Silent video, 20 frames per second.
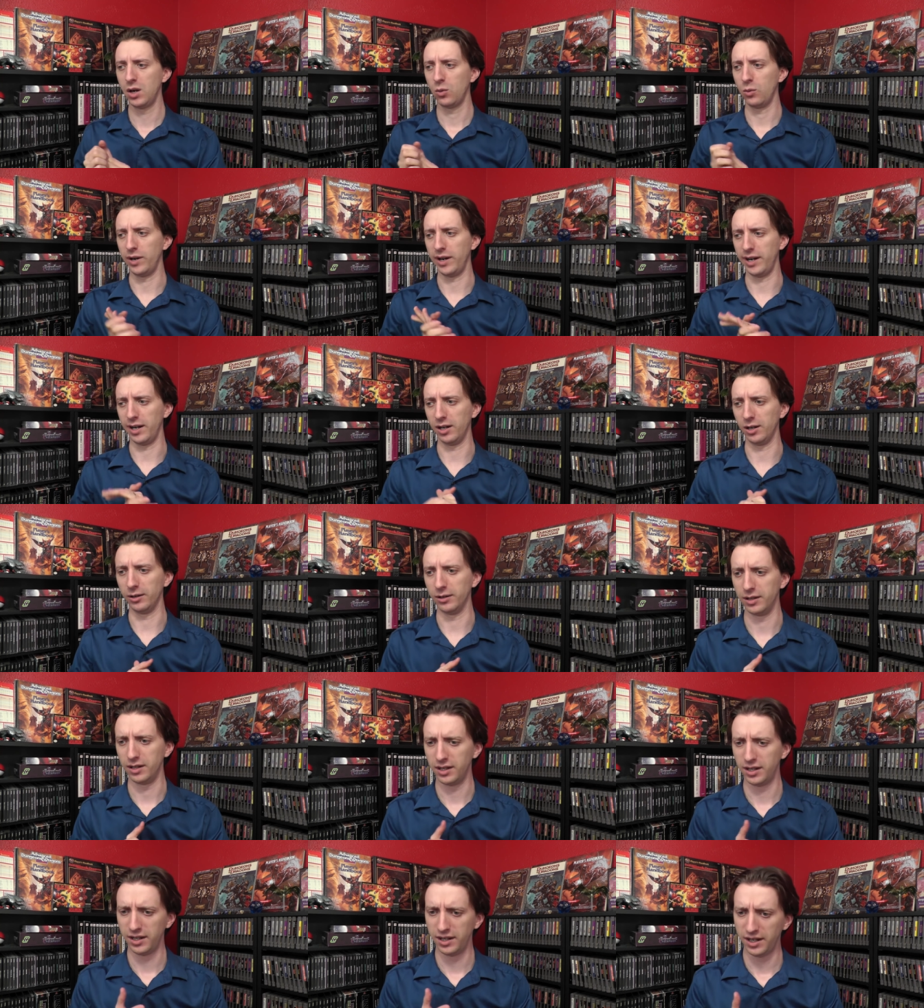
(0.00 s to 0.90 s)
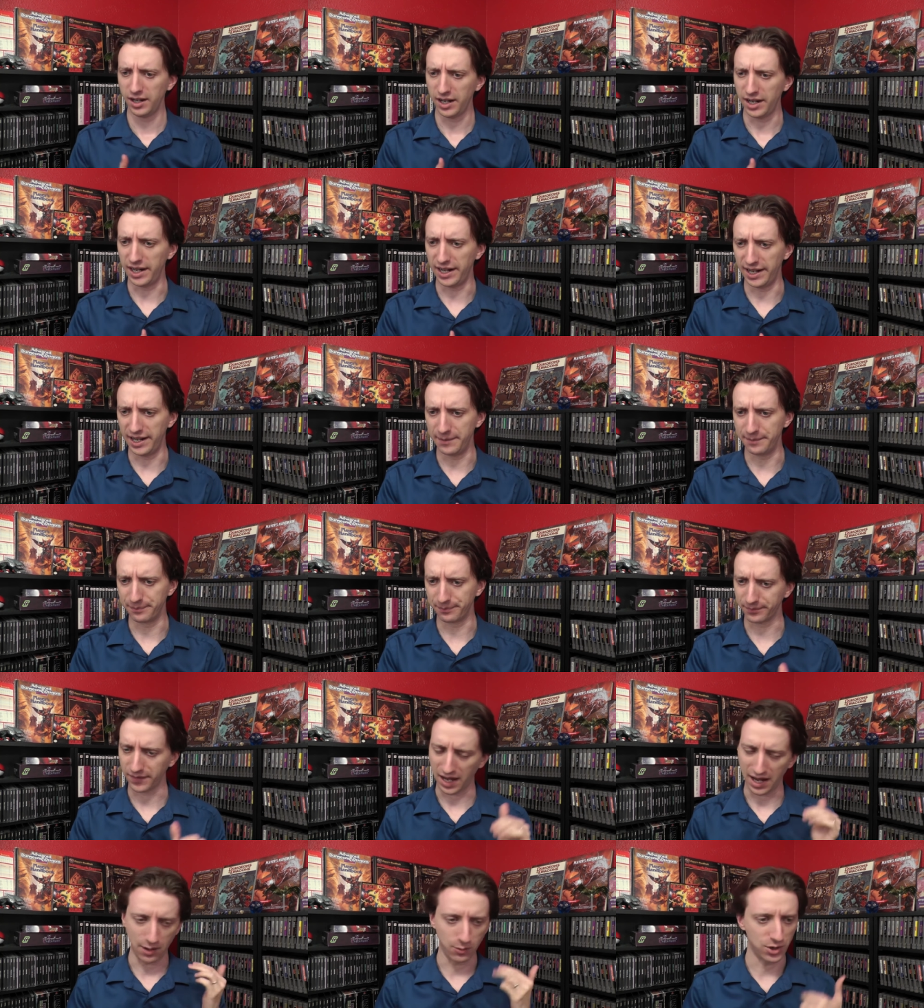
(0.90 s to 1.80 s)
where, I
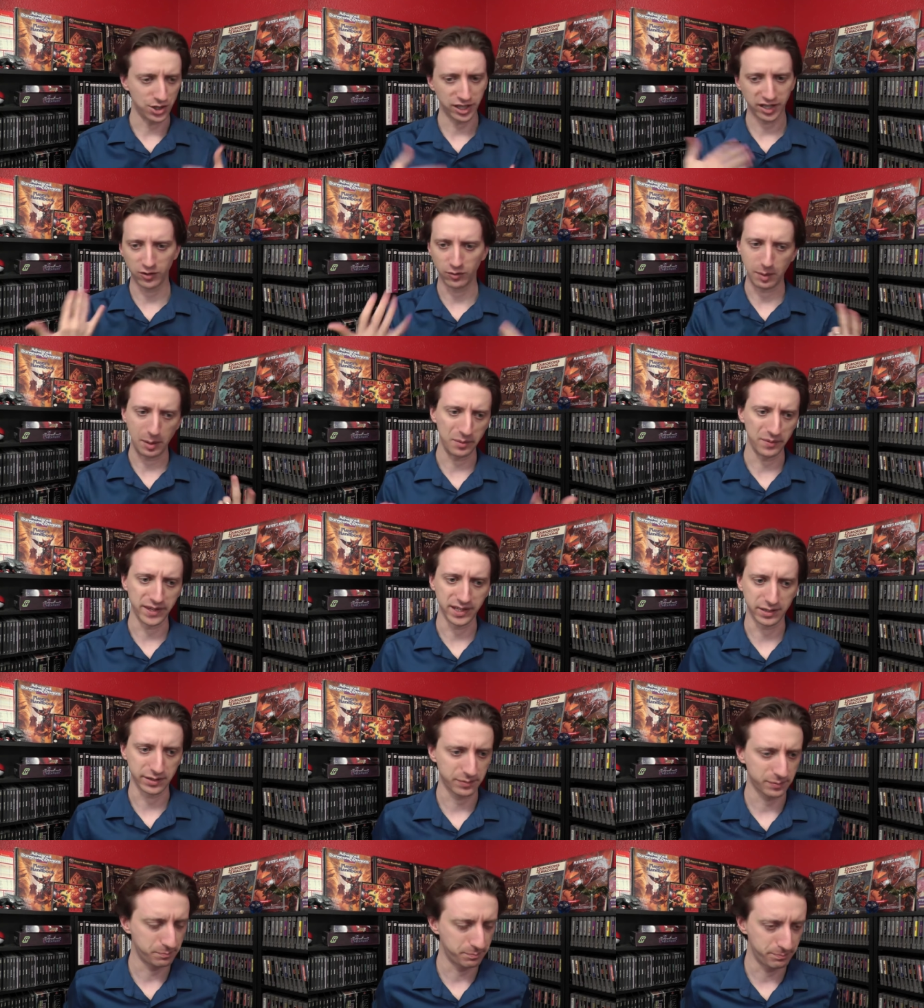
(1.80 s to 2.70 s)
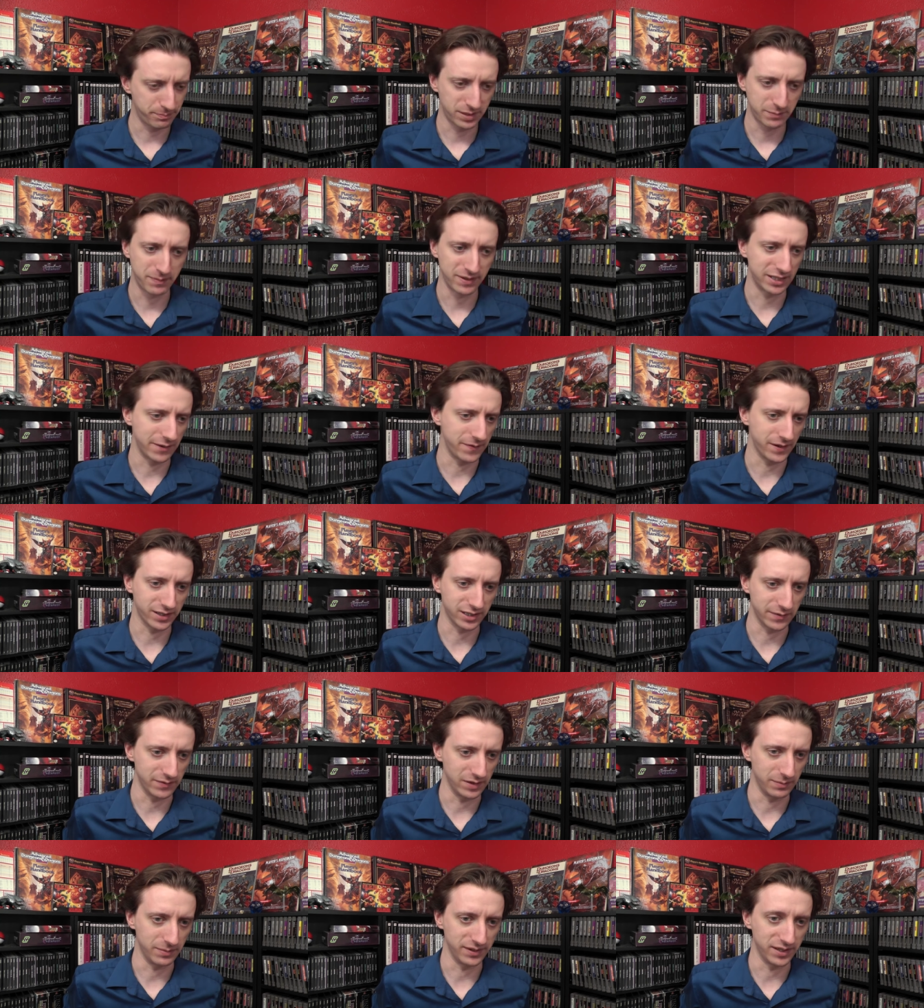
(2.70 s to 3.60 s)
wish I could remember the specifics
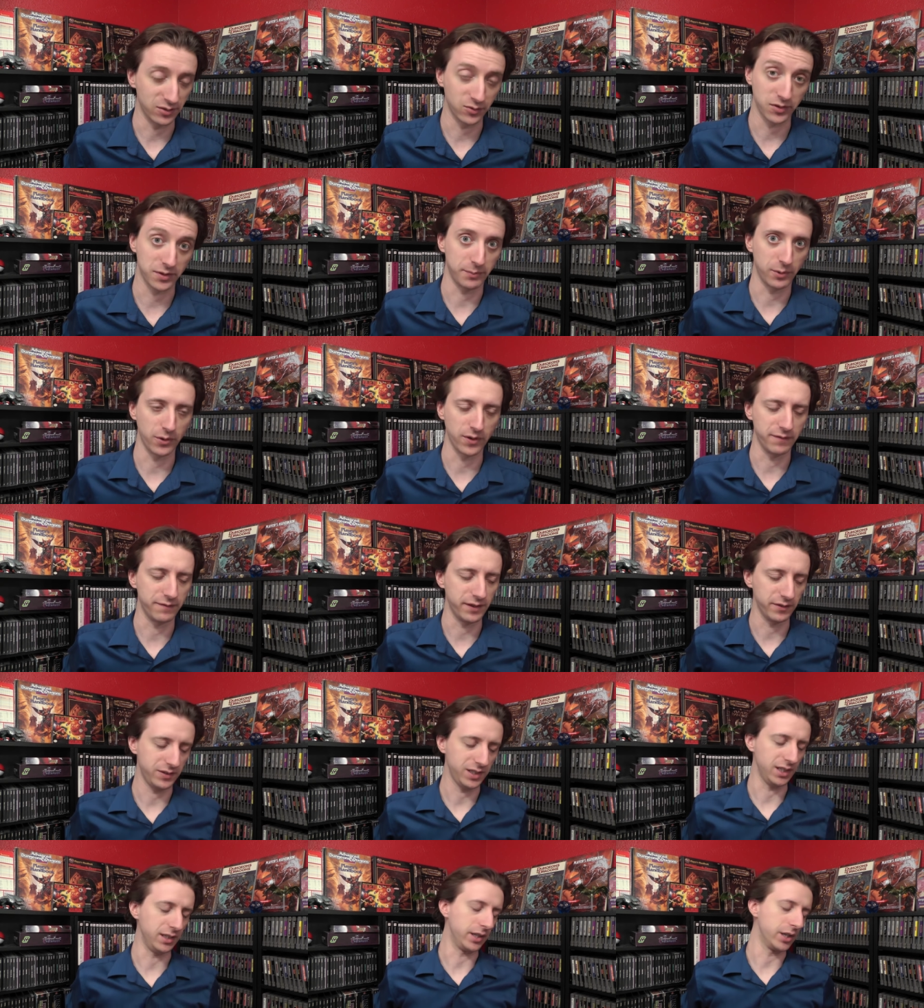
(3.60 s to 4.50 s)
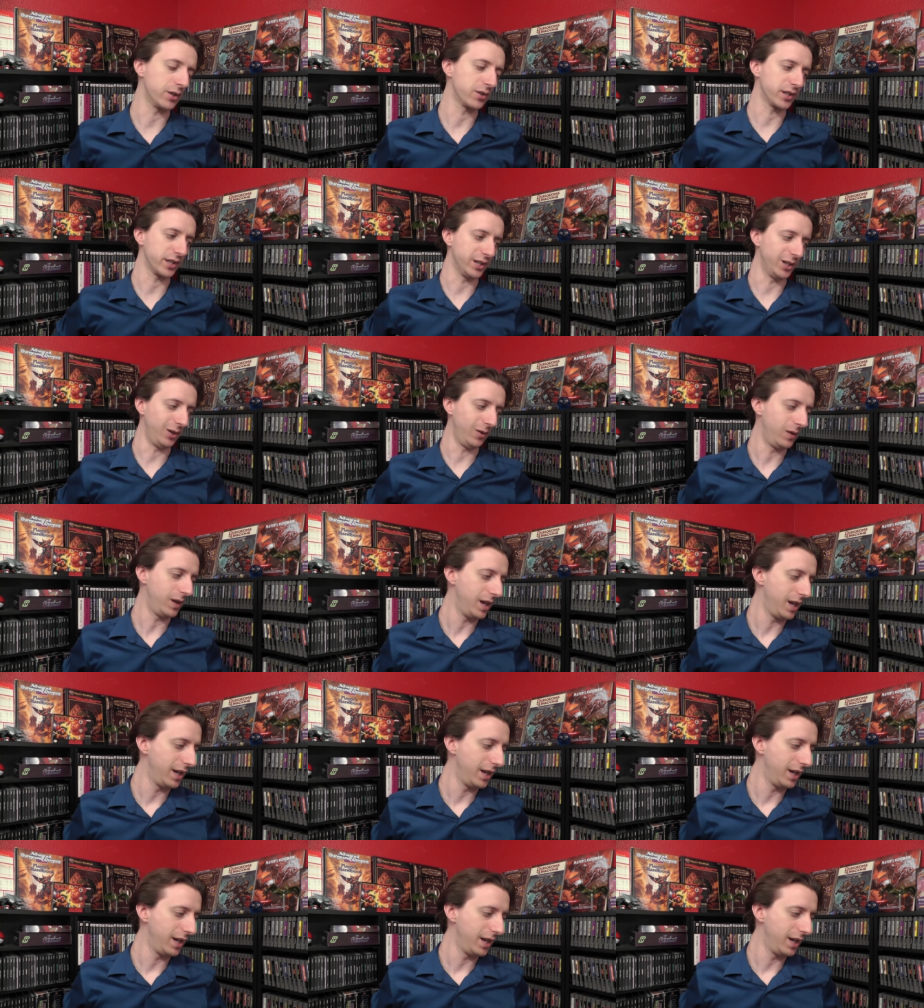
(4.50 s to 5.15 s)
of it, but this was more than 15 years ago.